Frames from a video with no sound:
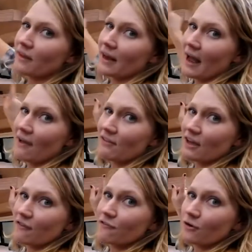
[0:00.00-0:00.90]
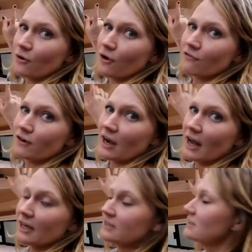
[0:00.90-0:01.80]
than having full
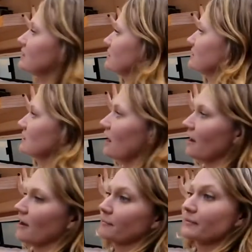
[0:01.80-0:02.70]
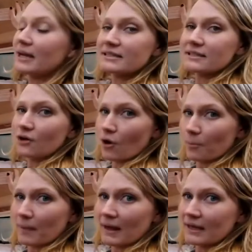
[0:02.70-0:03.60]
overheads. It's um, nice and
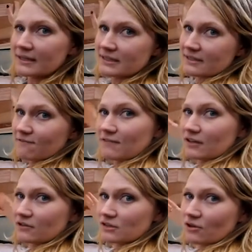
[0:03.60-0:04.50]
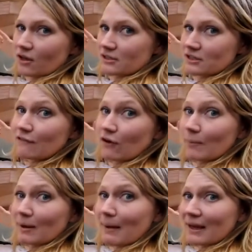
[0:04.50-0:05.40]
open and doesn't feel so
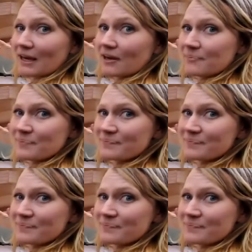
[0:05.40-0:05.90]
claustrophobic back here.